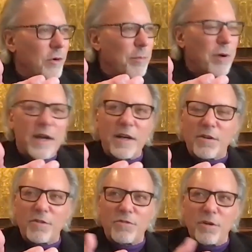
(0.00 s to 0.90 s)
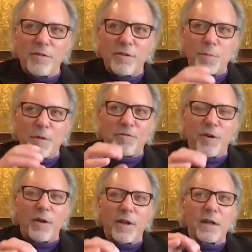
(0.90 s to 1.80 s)
product or service, but
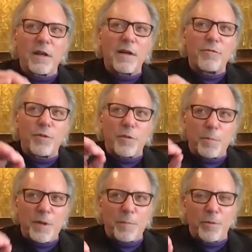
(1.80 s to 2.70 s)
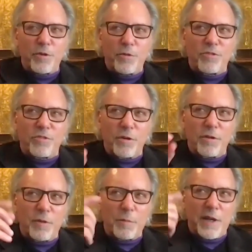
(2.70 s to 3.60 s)
falling in love with the people you
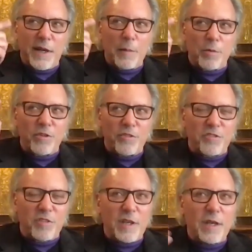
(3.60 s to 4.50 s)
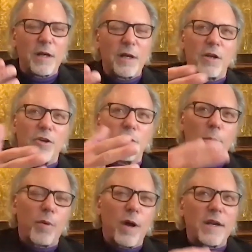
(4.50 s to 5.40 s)
serve and being able to see your
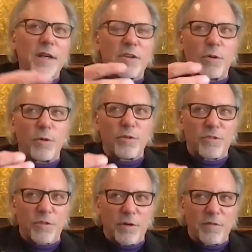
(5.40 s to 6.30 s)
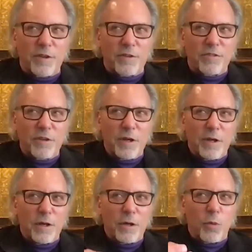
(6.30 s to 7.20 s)
product or service,
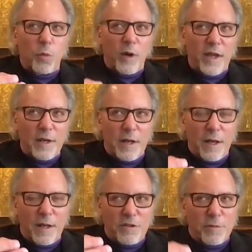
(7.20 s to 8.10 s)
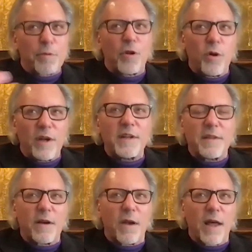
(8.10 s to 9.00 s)
when deployed in
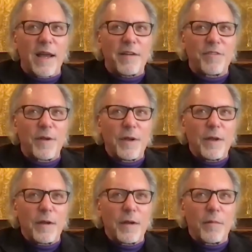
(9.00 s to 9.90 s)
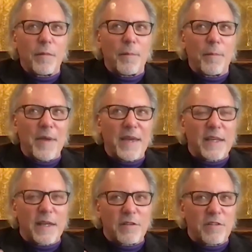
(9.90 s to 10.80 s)
their life,
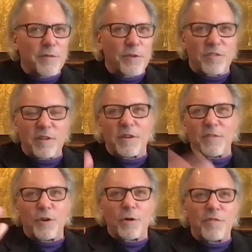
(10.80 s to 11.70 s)
making a difference. Even if you're a